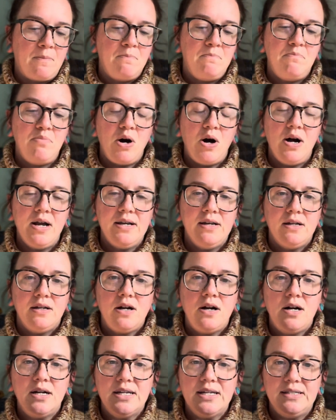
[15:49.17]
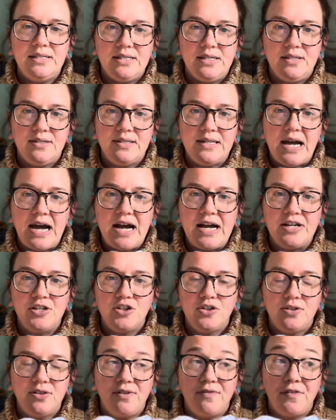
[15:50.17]
bought on a
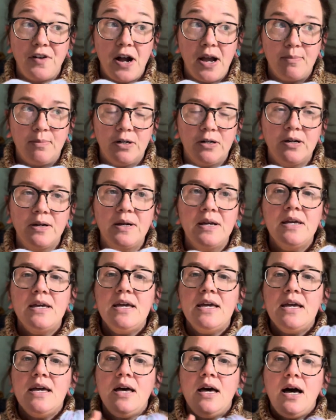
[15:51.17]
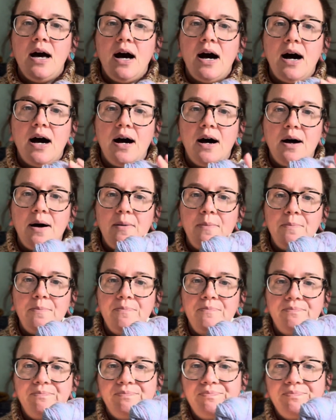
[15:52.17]
D-stash, the fiber. Let's